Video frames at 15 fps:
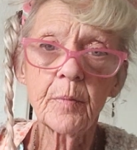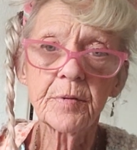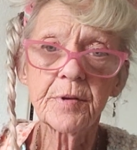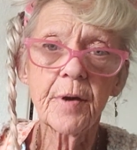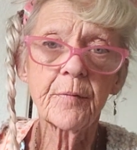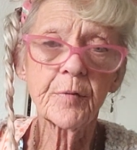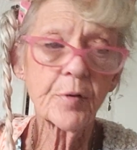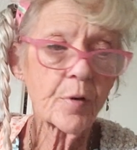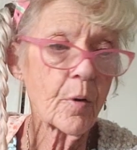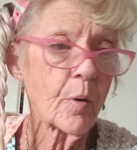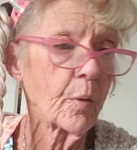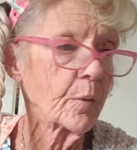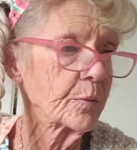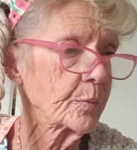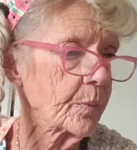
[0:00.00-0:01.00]
was ever
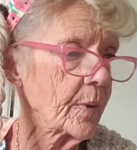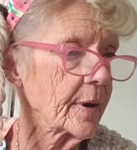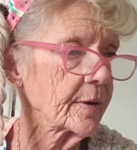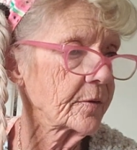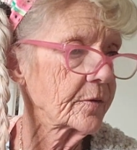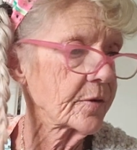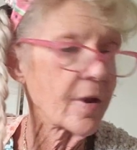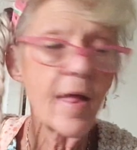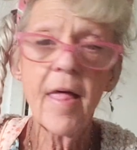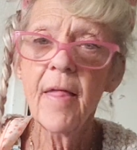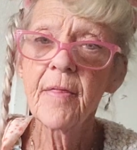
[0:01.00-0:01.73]
told was